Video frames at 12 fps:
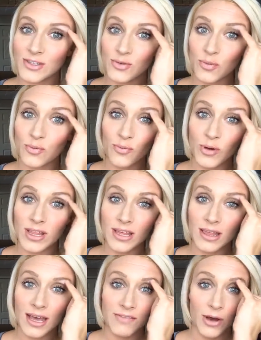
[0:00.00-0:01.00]
It's
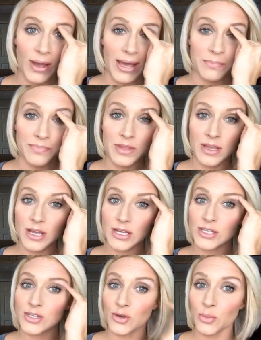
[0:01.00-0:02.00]
really live. Okay,
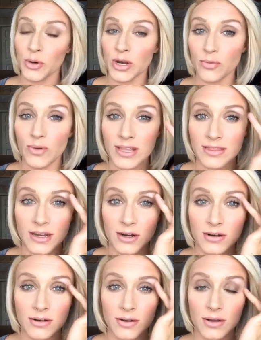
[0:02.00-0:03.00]
so you put it right
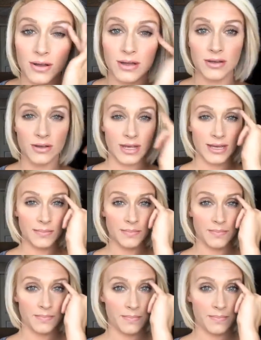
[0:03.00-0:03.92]
there, okay?